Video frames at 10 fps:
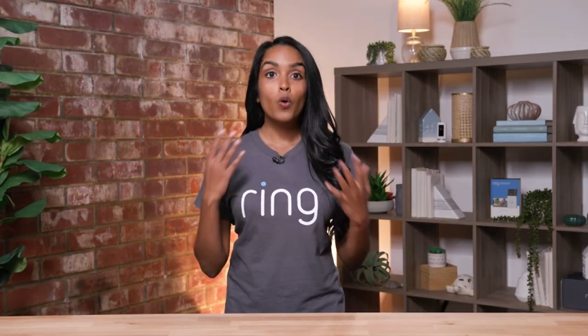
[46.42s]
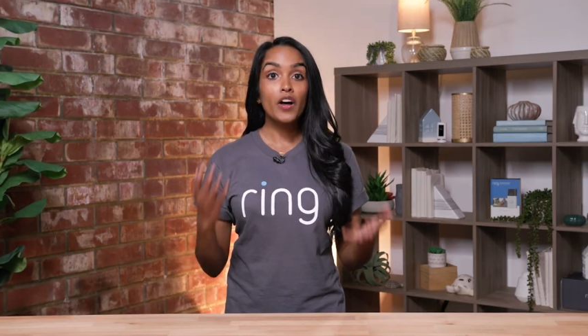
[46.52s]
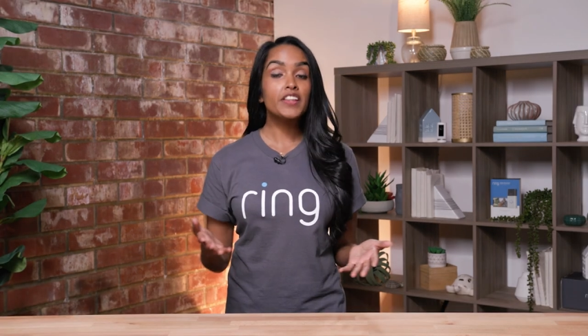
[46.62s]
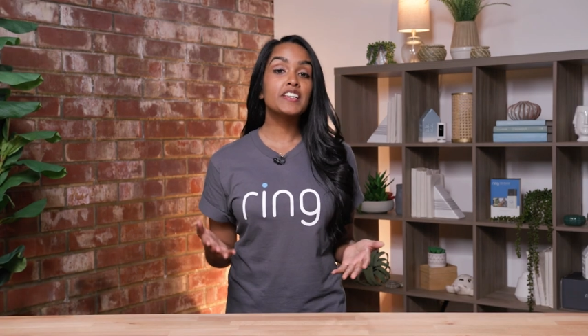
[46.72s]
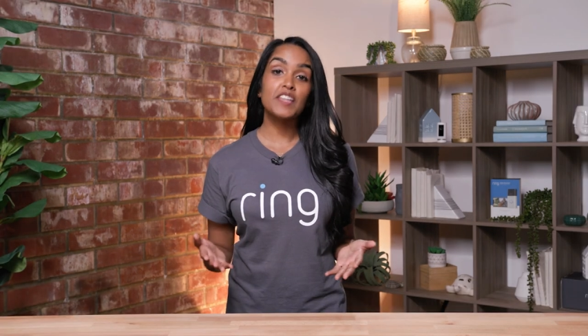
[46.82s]

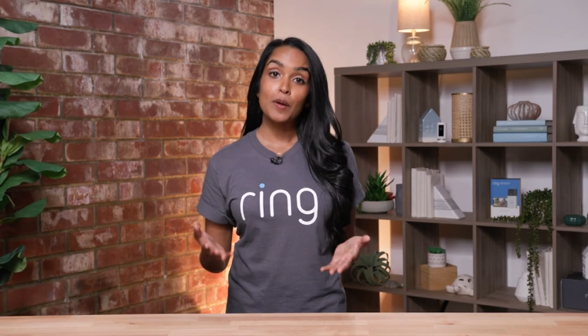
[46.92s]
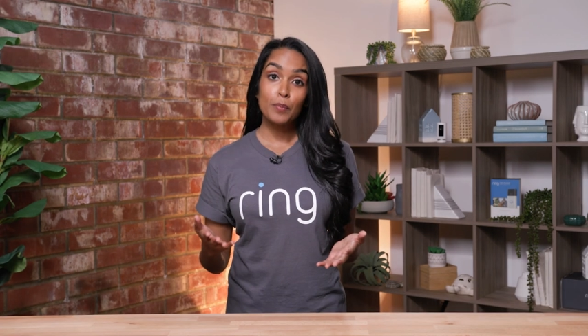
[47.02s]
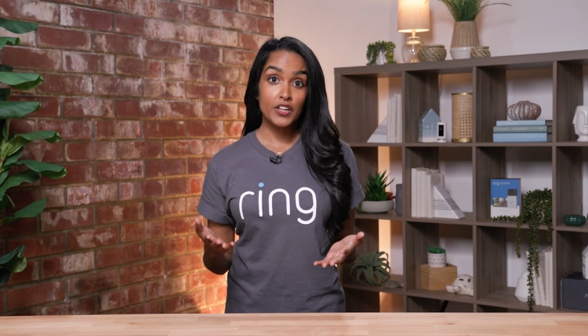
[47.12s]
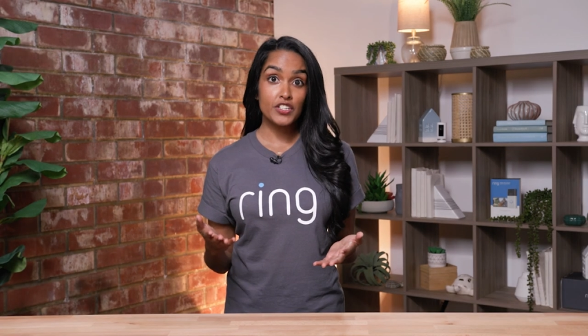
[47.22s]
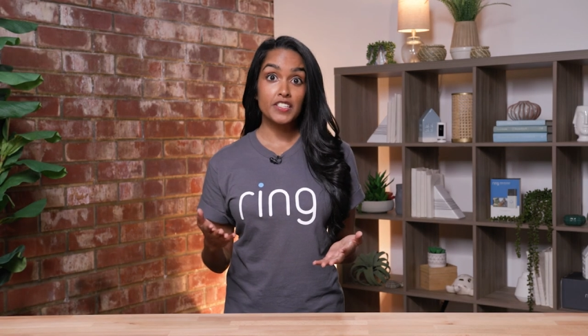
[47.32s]
While the
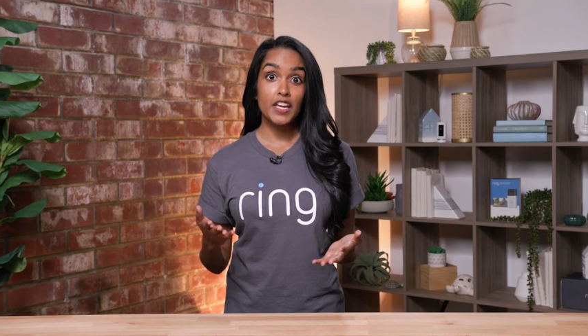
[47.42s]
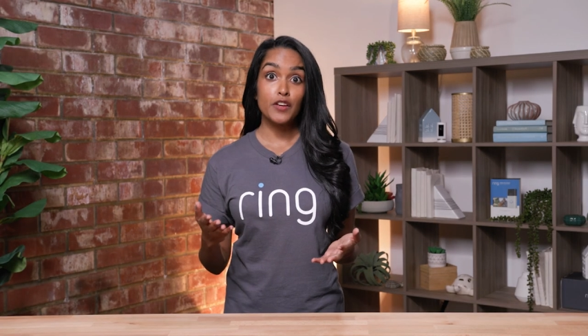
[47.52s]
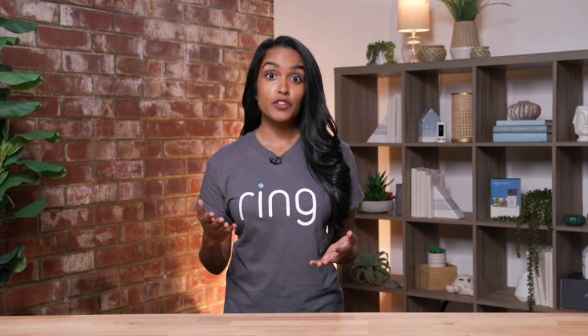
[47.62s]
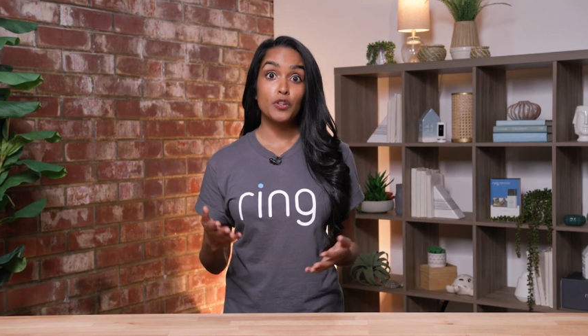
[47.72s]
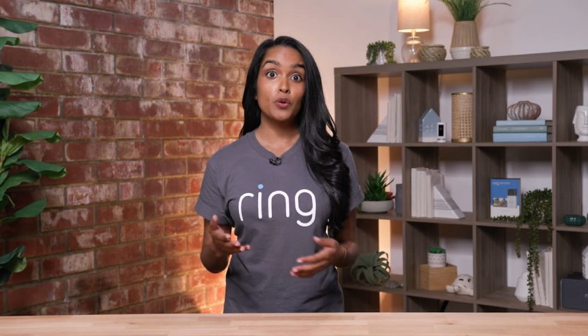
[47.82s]
example I just
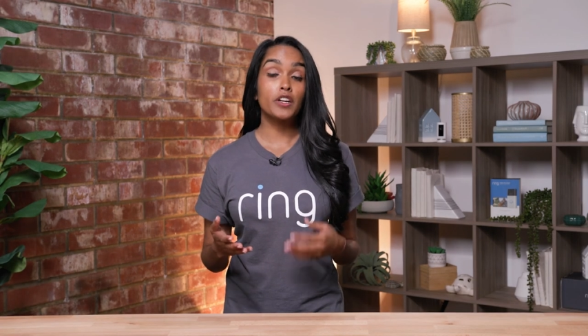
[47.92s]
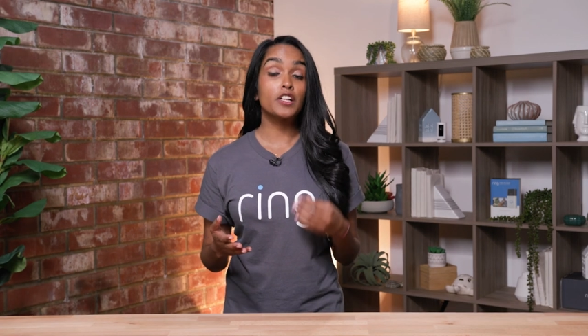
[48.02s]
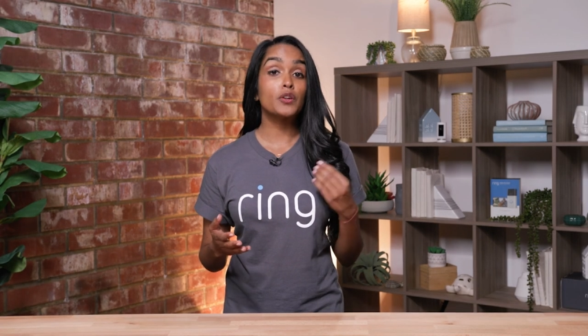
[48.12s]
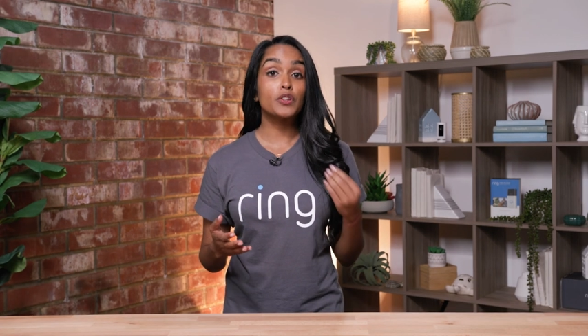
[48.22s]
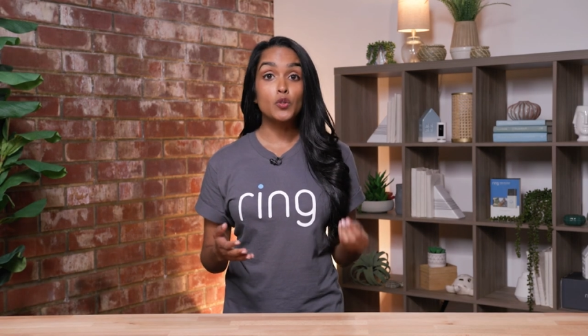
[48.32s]
gave you
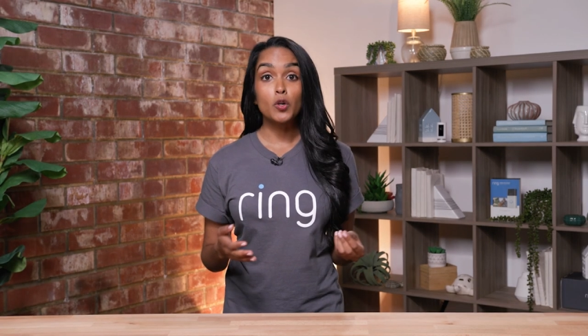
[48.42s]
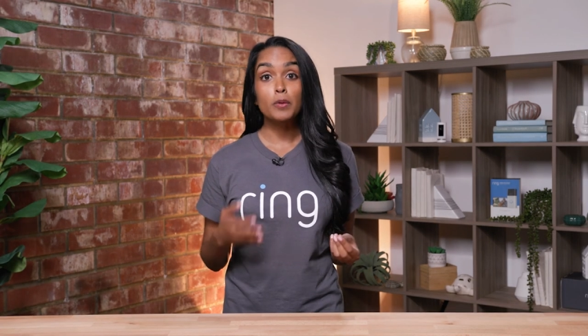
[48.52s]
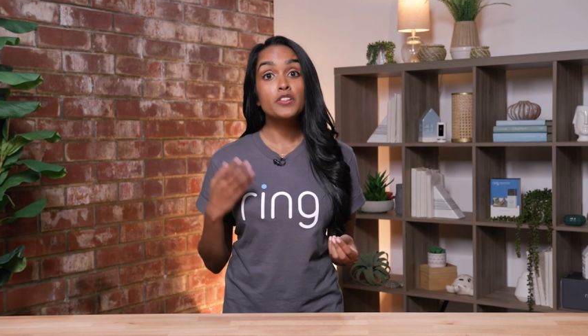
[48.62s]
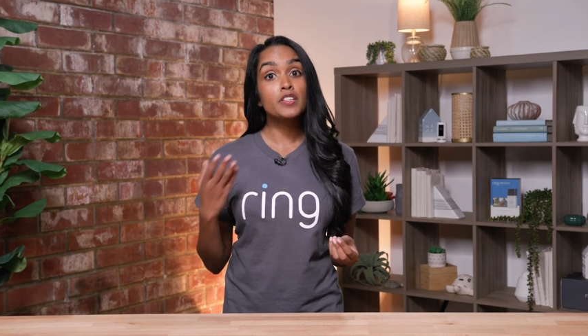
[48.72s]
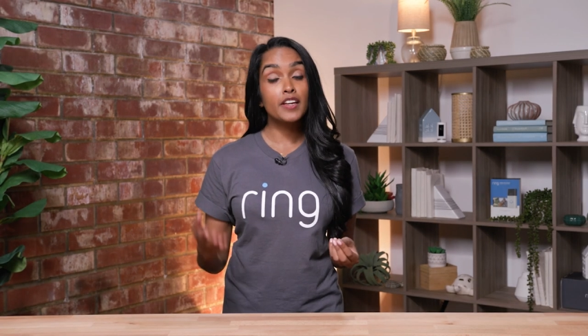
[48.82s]
included
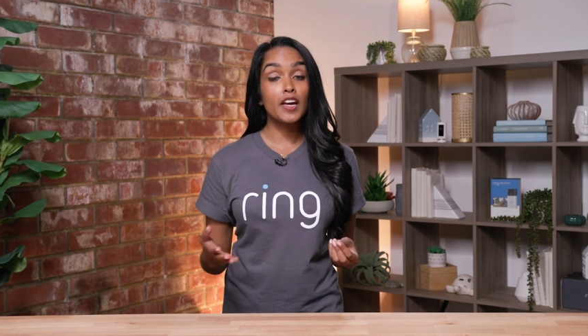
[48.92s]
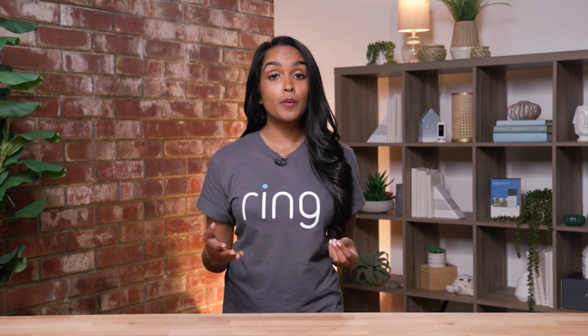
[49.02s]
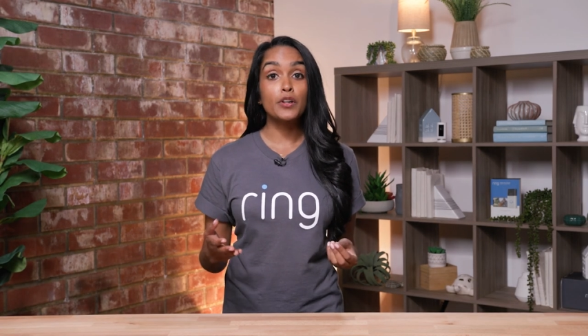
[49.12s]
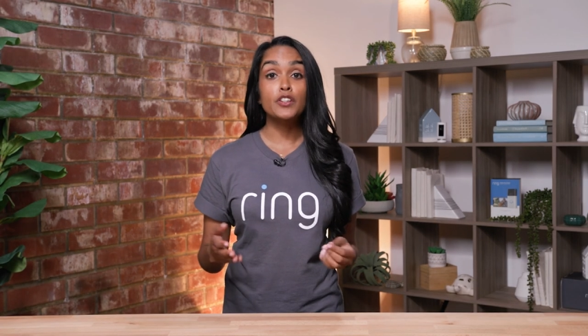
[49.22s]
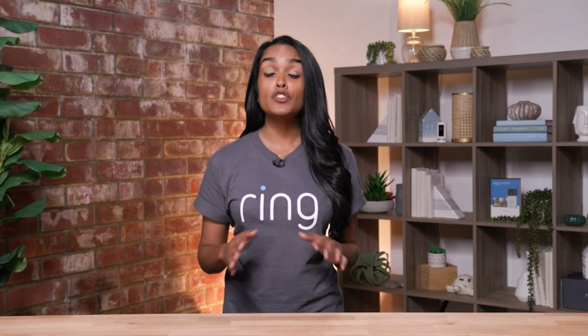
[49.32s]
doorbells and
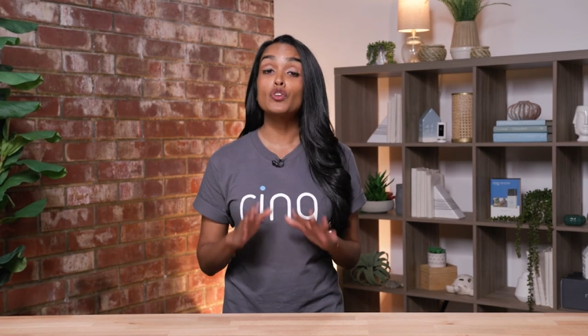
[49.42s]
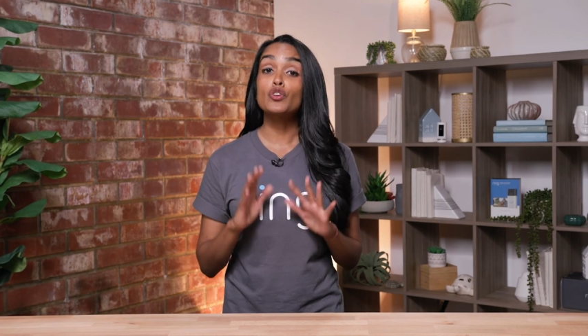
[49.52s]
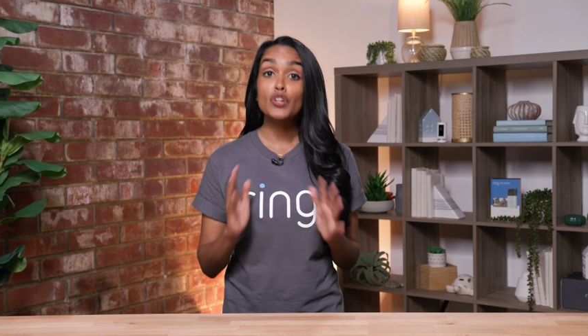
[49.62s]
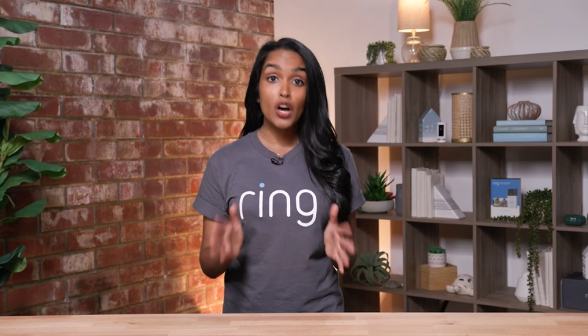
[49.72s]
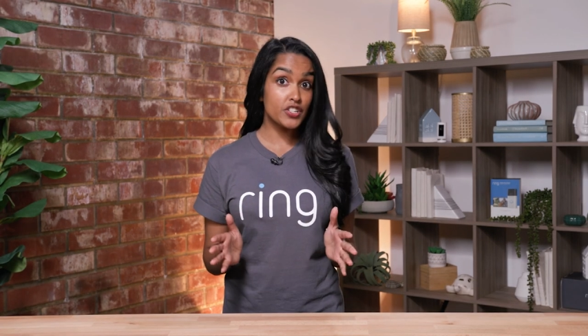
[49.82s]
cameras, you're
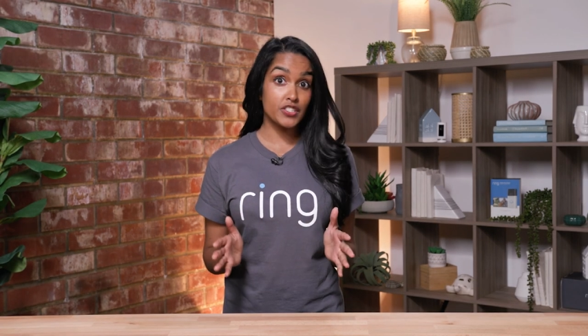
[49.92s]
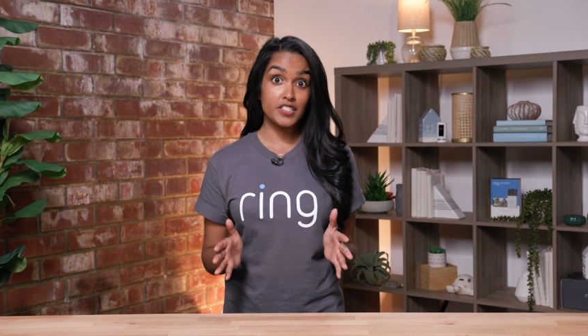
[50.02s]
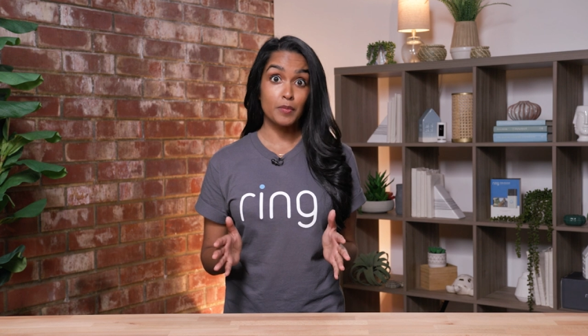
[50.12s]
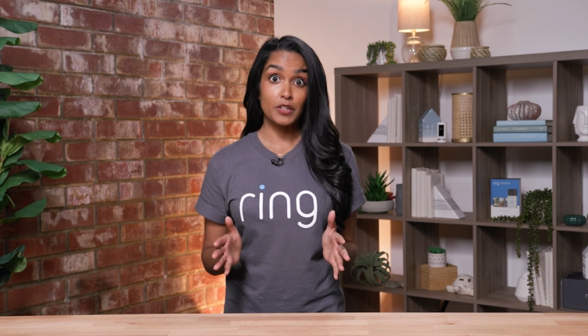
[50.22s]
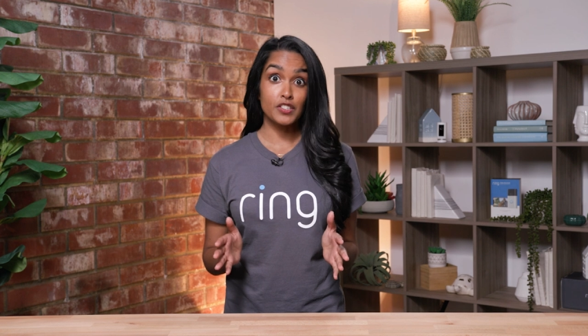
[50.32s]
not
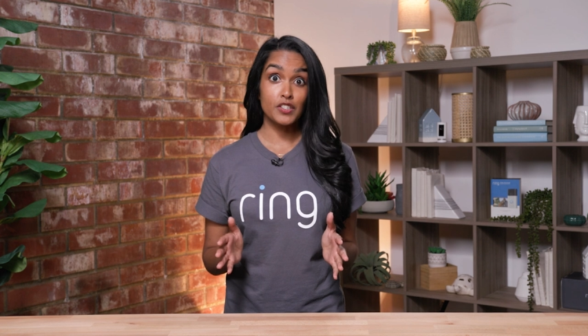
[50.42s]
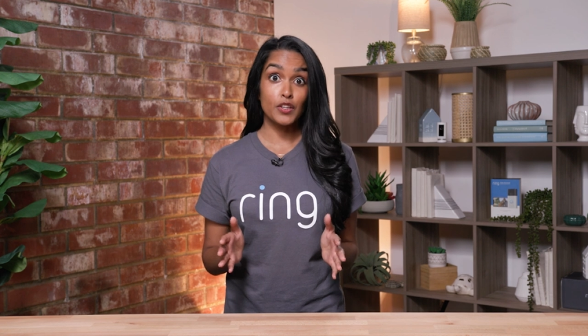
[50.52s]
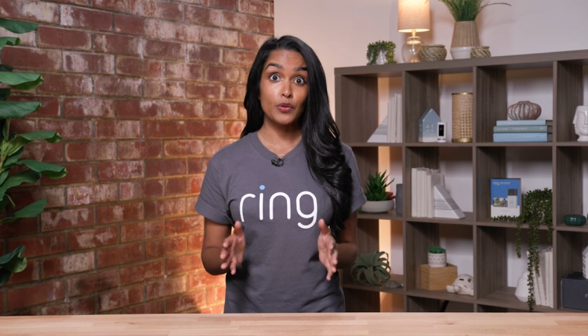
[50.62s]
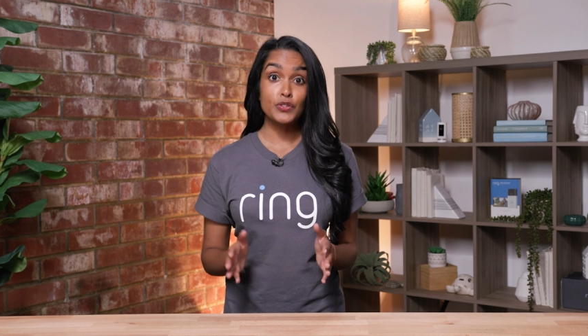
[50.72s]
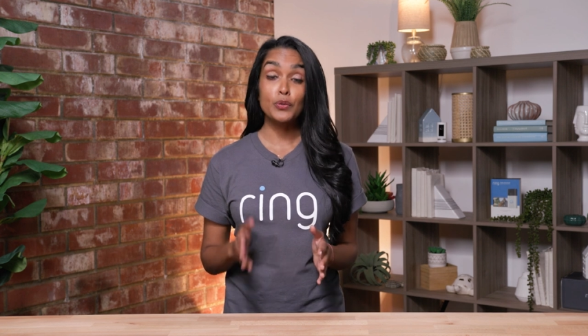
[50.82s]
just limited to those.